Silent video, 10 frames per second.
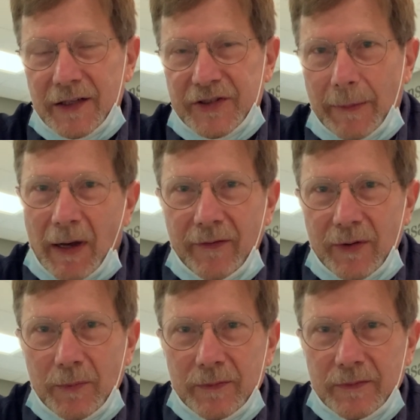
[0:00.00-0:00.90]
Some of
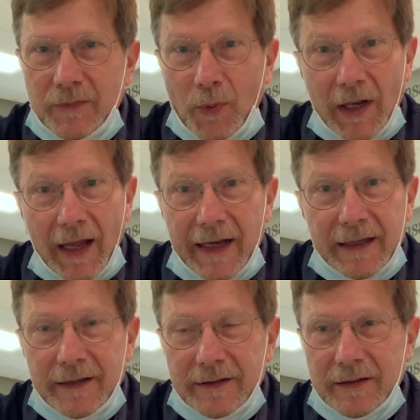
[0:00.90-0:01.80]
them we like,
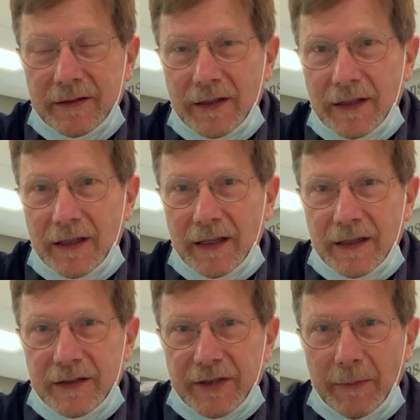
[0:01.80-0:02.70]

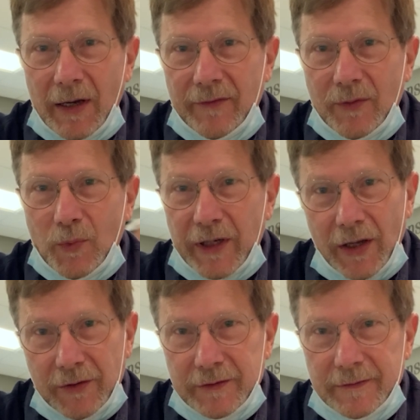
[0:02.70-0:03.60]
some of them we
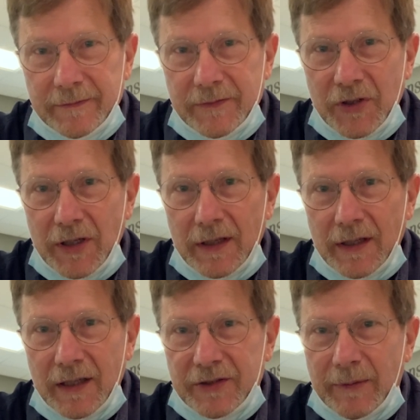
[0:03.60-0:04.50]
don't.
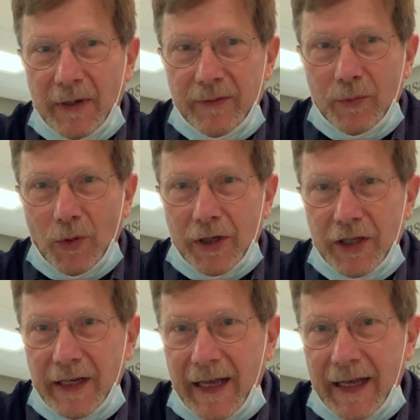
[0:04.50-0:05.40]
Some of them we're
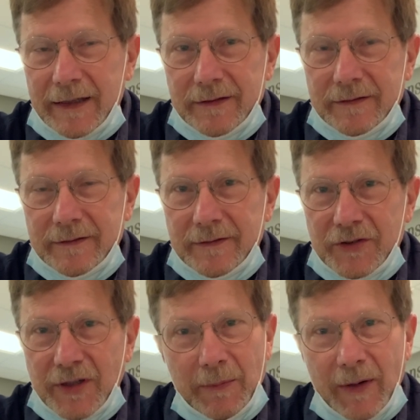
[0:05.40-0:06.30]
good at,
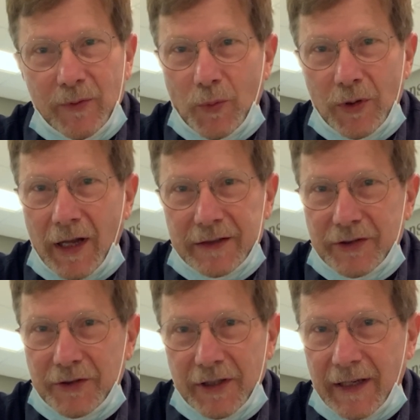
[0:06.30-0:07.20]
some of them we're not
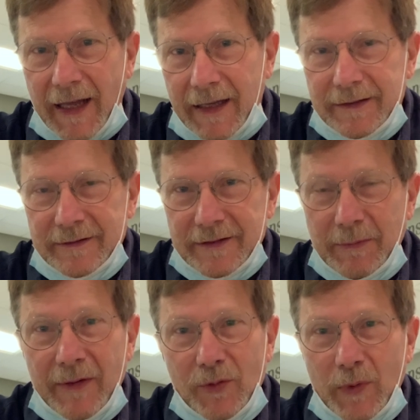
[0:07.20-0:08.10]
so good at. Some
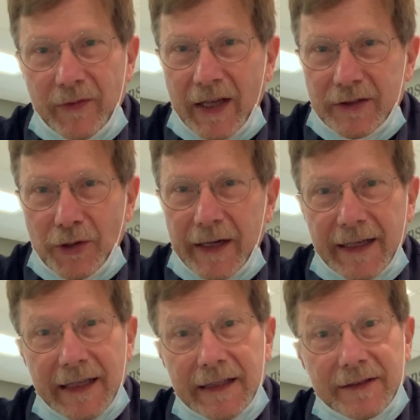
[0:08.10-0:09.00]
of them we've had
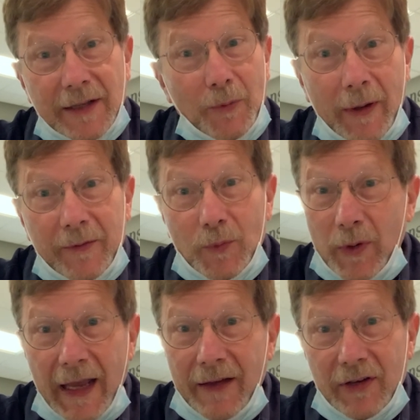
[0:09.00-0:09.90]
training in, some of them
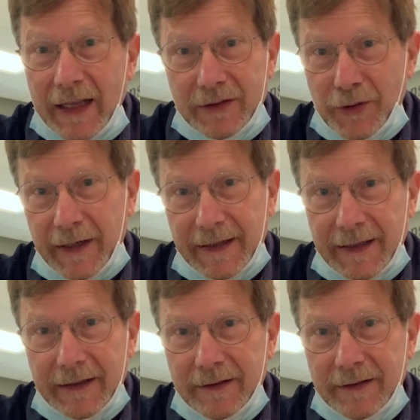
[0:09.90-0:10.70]
we haven't had training in.